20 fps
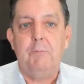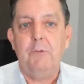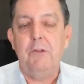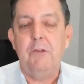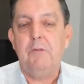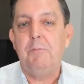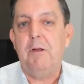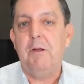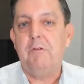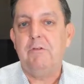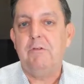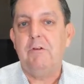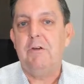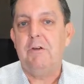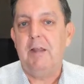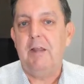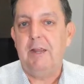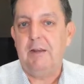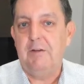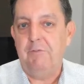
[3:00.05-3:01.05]
please make sure
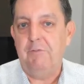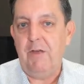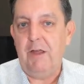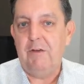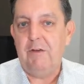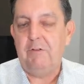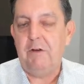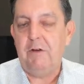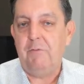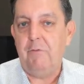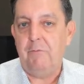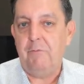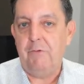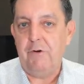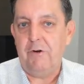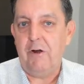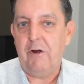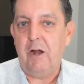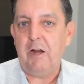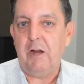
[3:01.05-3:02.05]
you take advantage of it for
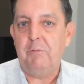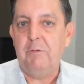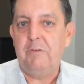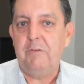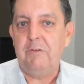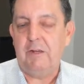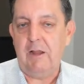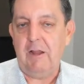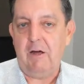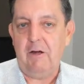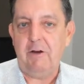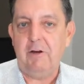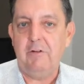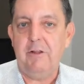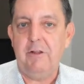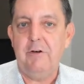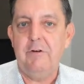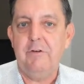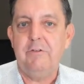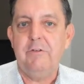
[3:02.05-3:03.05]
your documents and
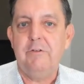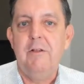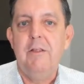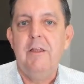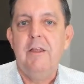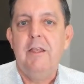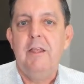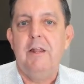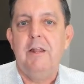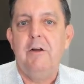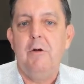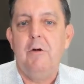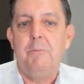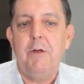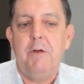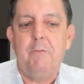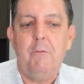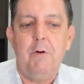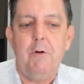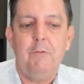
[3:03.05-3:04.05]
calculators. And I hope you have a